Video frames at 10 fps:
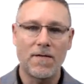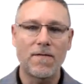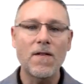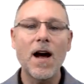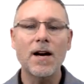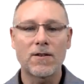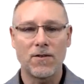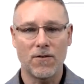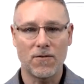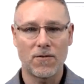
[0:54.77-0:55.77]

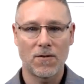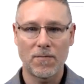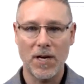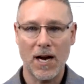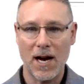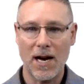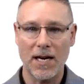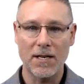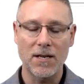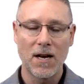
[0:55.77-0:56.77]
factors
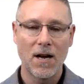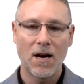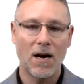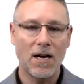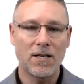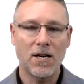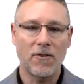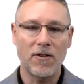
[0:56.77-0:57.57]
behind integrity.